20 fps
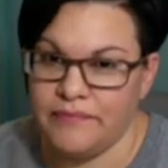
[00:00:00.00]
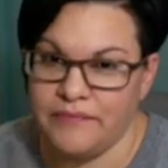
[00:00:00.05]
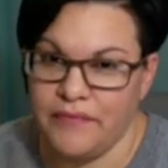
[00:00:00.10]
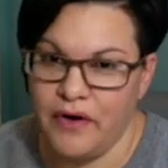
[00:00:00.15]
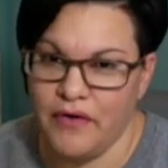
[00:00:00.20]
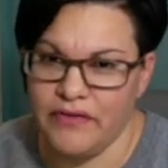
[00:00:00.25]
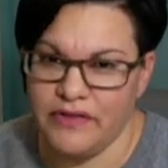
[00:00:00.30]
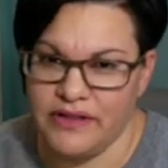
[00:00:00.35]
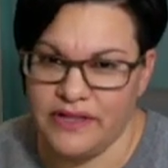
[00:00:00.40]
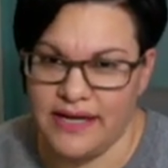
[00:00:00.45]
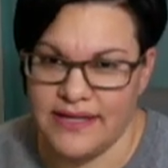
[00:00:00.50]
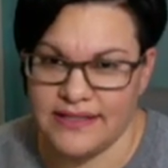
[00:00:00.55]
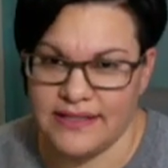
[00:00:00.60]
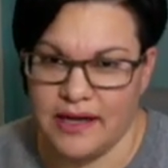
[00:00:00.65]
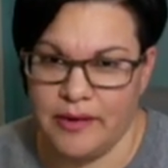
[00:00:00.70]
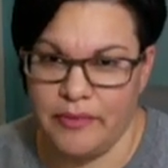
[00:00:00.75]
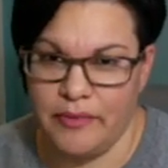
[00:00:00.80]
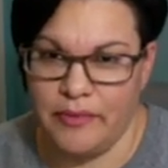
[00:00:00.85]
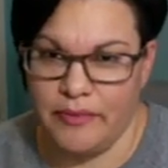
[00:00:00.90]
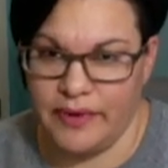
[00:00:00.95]
over the last
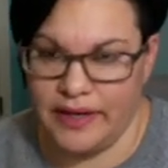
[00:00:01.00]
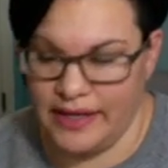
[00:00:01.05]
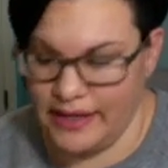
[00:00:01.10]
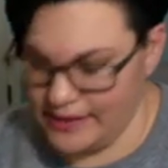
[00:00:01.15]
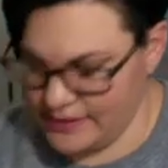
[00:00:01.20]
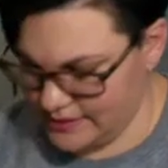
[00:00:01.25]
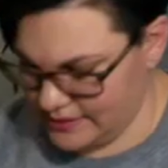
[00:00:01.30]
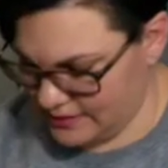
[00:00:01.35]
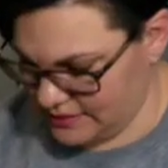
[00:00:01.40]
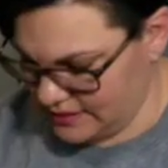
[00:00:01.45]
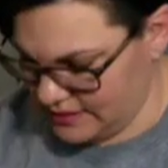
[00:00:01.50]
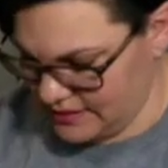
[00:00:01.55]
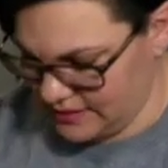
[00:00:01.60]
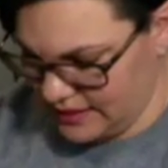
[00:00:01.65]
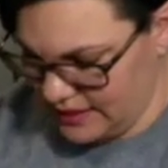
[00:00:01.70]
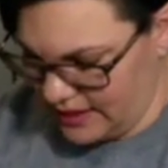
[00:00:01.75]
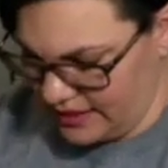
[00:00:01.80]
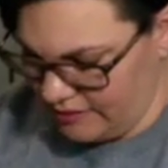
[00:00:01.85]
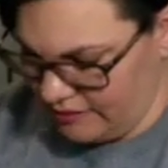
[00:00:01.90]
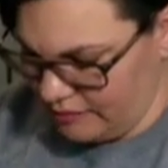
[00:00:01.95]
couple weeks. It's
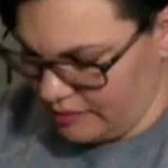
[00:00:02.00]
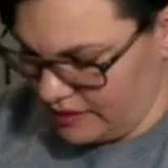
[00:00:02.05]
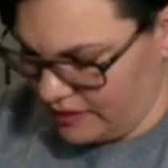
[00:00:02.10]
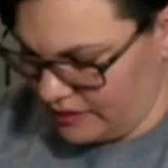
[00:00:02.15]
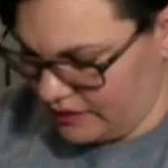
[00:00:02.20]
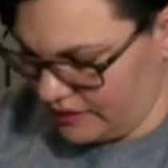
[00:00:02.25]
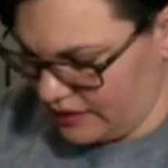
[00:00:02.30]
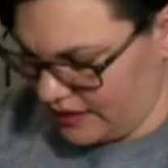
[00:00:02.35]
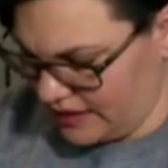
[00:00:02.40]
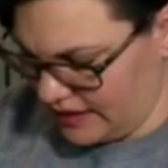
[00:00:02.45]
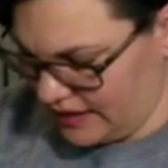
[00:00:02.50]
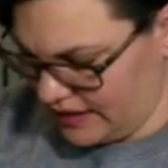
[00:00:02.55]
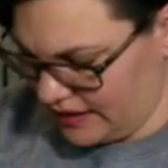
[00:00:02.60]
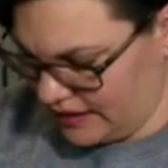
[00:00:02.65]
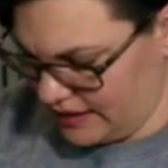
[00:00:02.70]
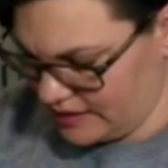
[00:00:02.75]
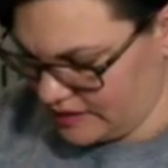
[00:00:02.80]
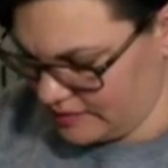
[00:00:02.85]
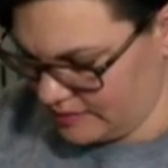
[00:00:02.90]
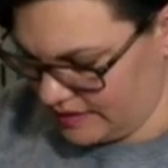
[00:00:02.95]
kind of been on a
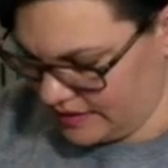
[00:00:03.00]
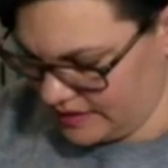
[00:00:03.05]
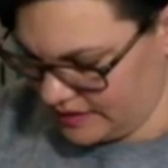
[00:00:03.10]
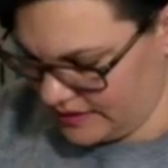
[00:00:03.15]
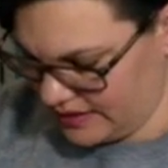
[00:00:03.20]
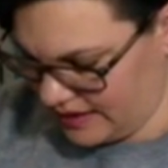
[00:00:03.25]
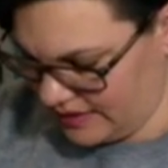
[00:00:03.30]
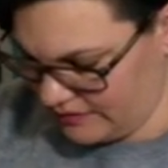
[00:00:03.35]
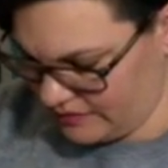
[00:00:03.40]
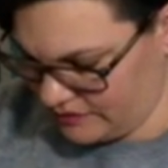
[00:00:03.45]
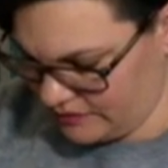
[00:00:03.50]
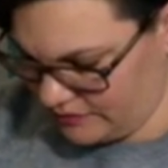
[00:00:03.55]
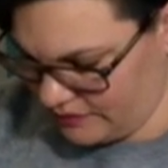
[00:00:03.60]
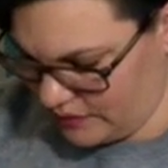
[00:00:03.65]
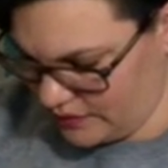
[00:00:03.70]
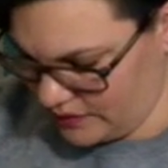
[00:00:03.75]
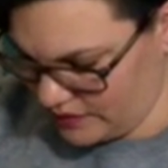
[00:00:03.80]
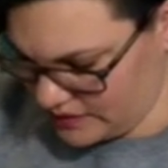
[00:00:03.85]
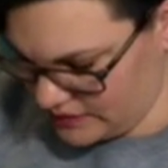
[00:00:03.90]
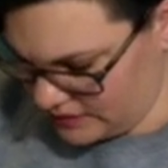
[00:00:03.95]
hiatus because I have to
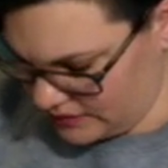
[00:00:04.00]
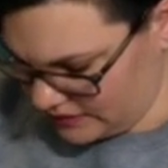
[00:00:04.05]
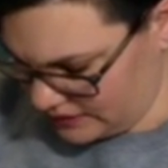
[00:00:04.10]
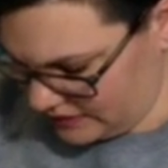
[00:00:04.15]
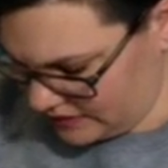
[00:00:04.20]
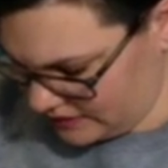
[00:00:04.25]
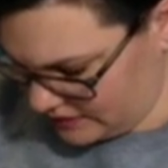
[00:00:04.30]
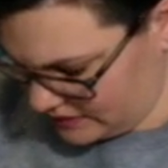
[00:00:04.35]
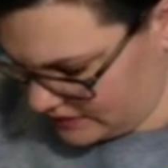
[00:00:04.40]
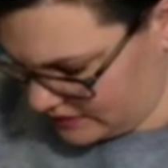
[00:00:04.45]
focus on it.